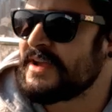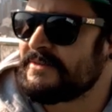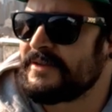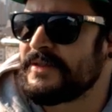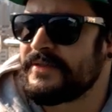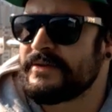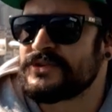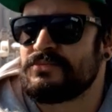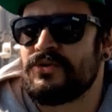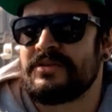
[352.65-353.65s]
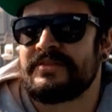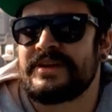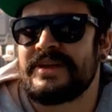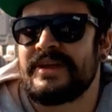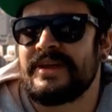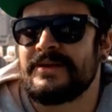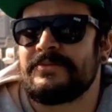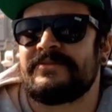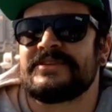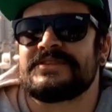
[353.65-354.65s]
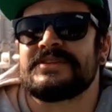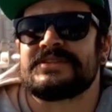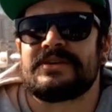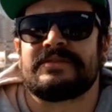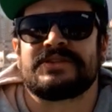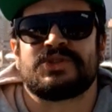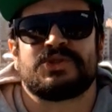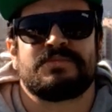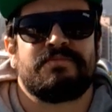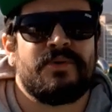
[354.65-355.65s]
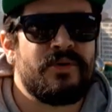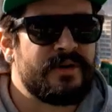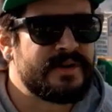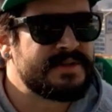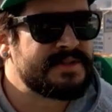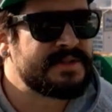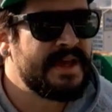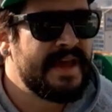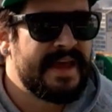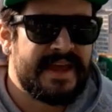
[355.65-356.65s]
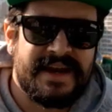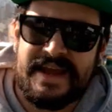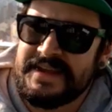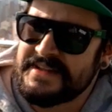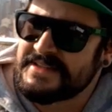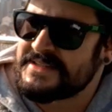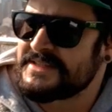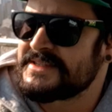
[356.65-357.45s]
I felt that there was more of an emphasis on sports, and I can